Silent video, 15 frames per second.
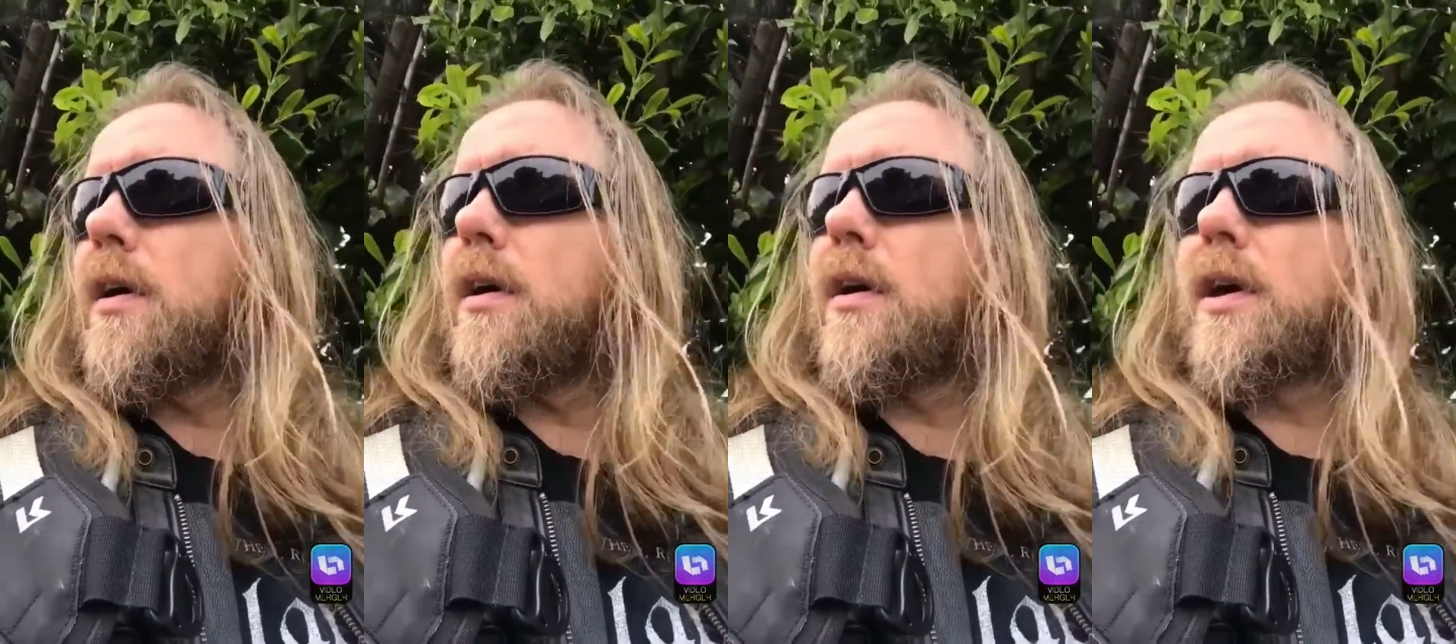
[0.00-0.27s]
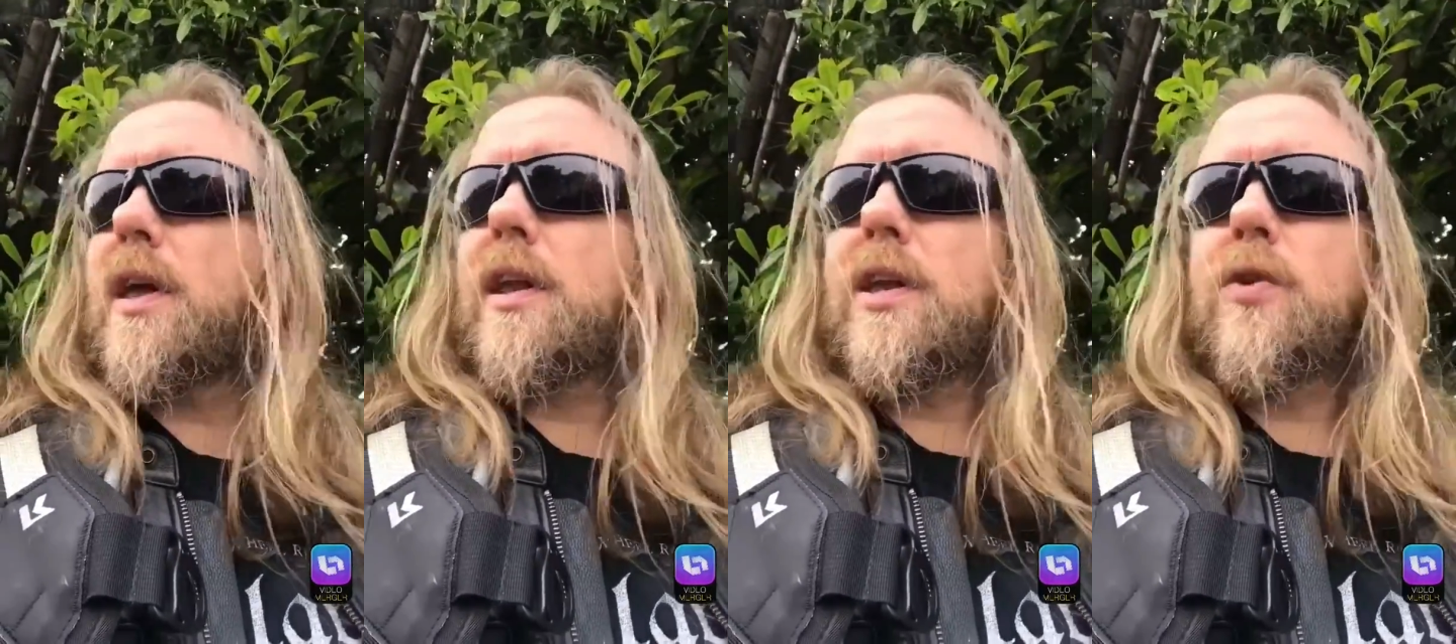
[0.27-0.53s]

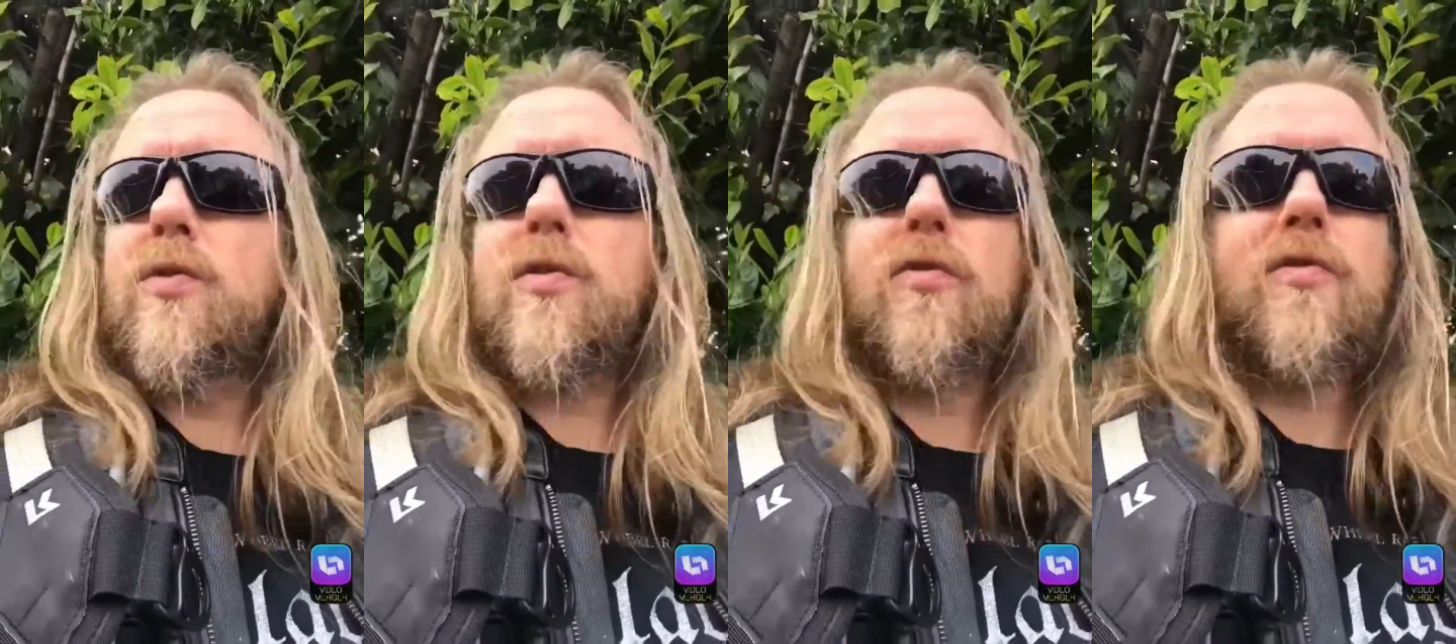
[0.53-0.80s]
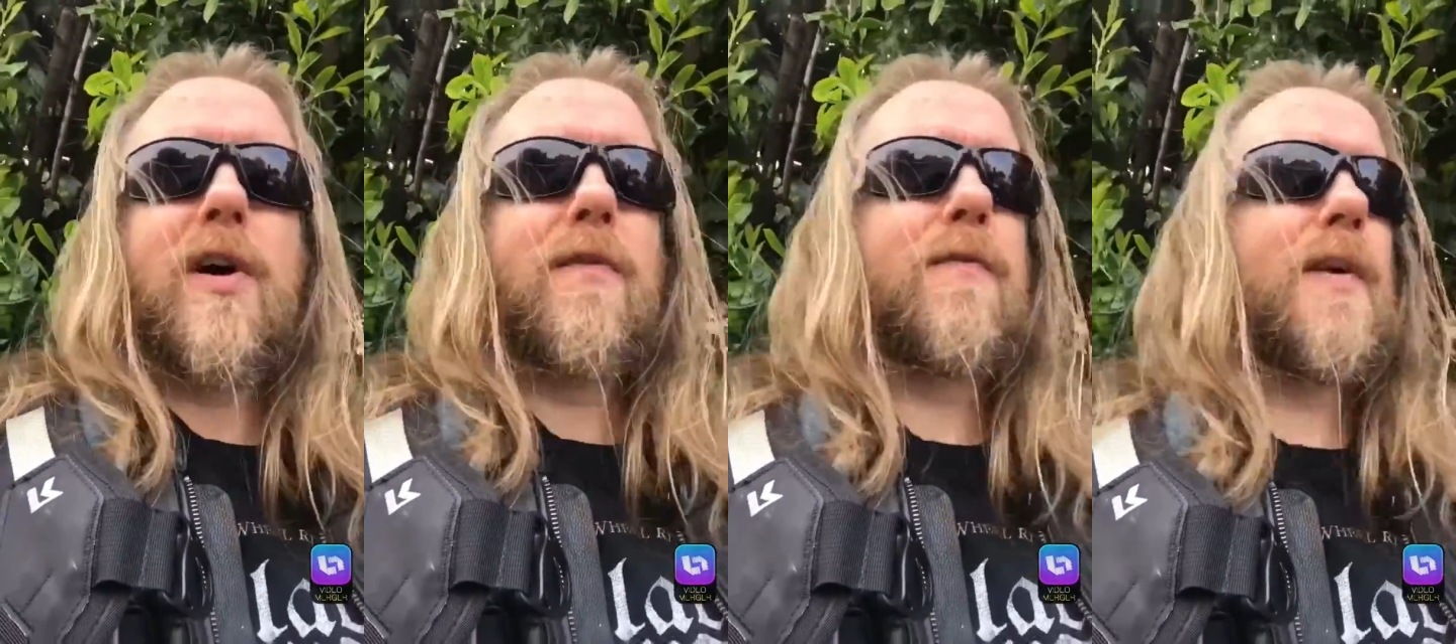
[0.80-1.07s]
getting used to
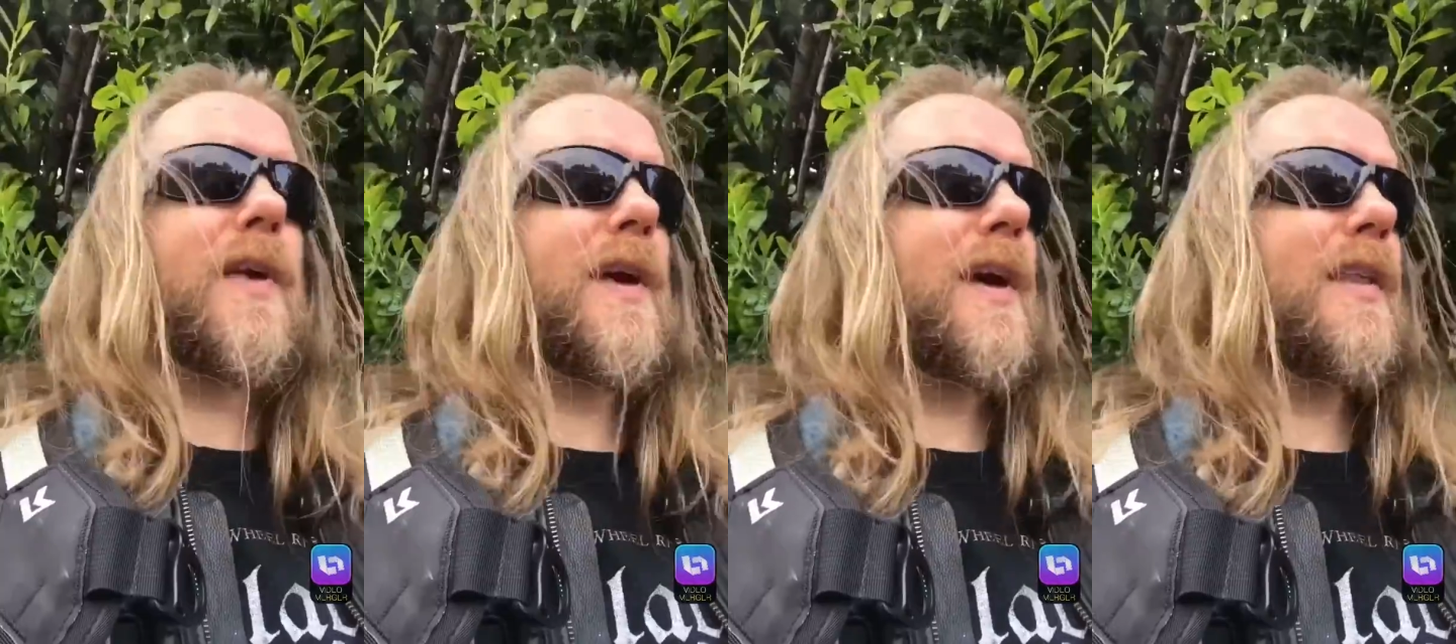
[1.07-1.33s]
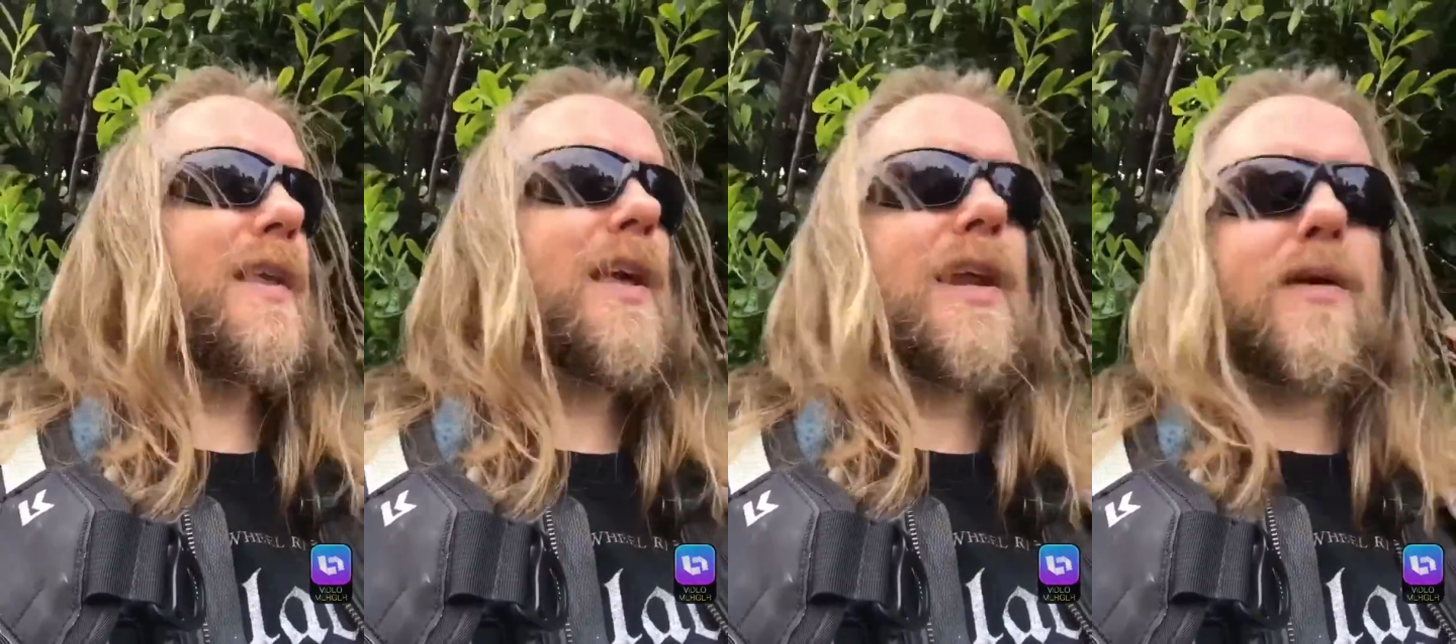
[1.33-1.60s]
traffic,
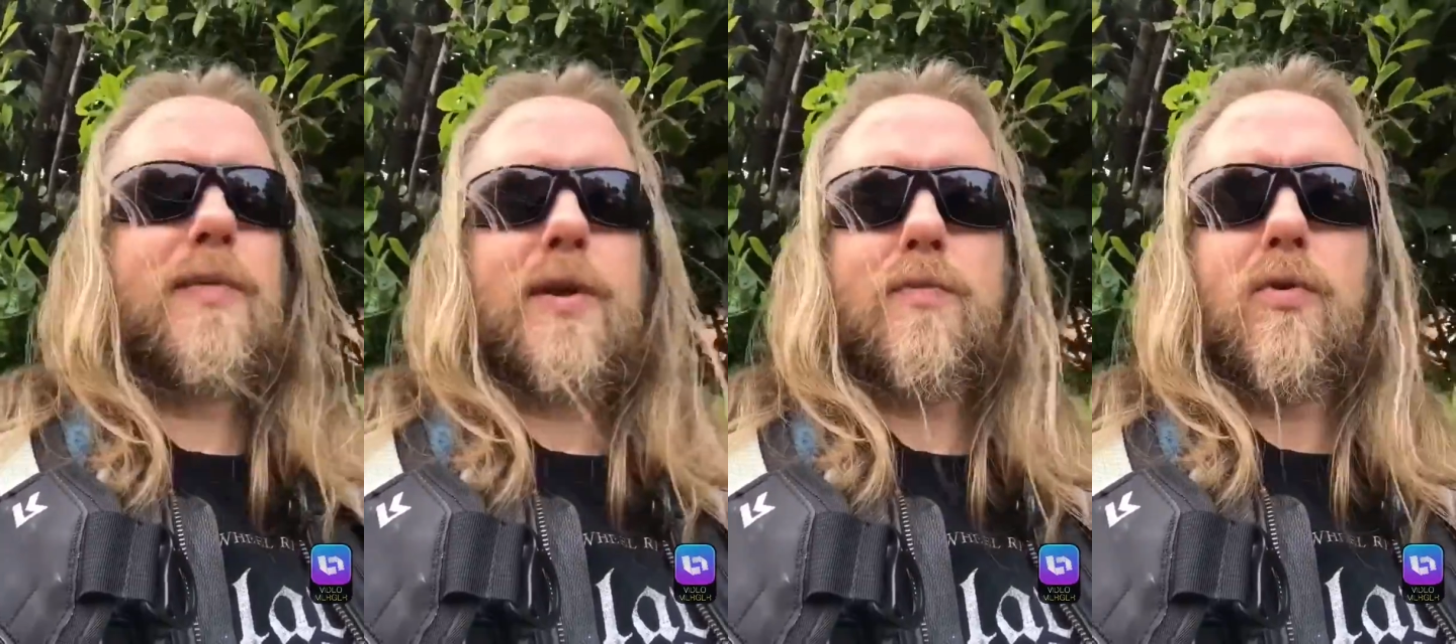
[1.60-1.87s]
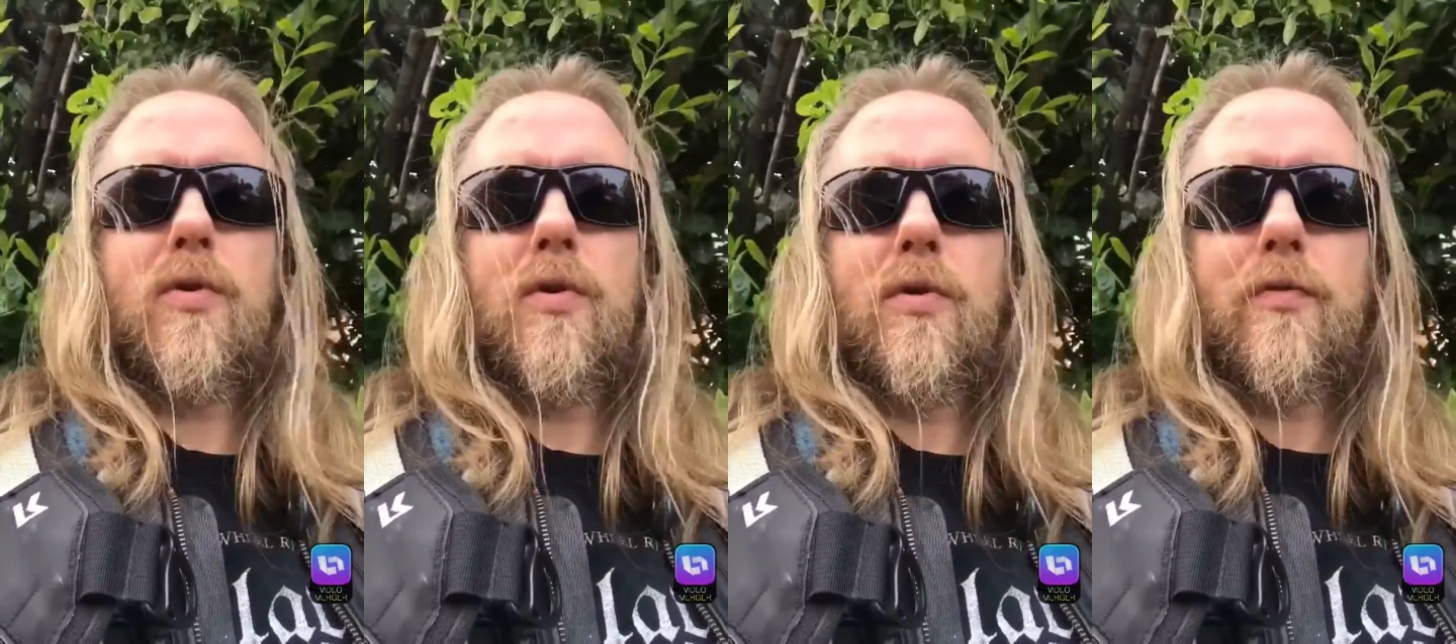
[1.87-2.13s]
and getting a bit
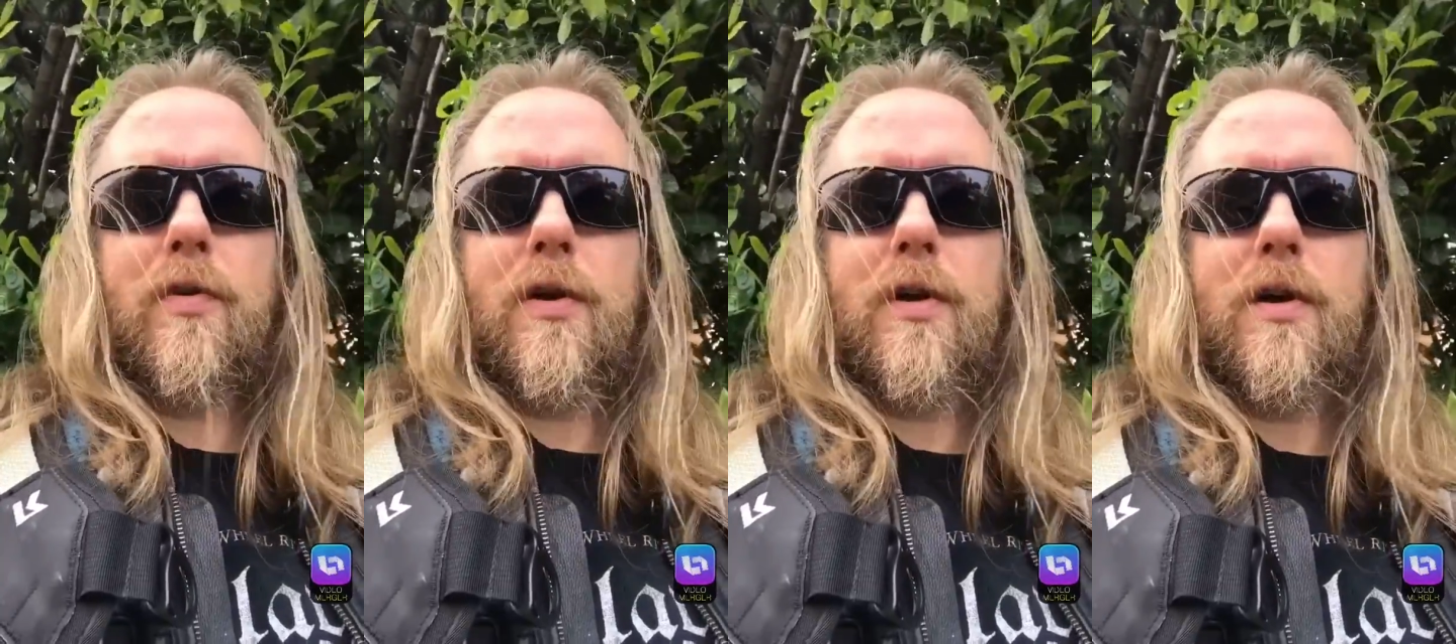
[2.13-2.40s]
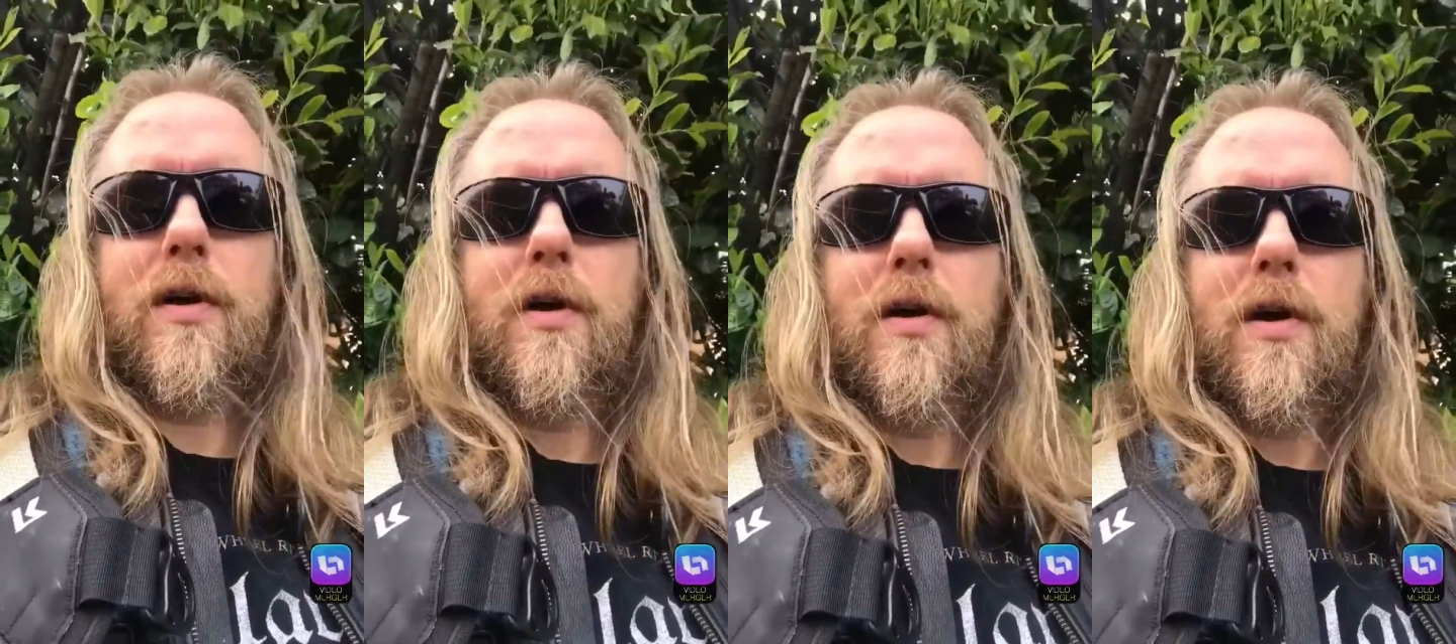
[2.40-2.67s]
more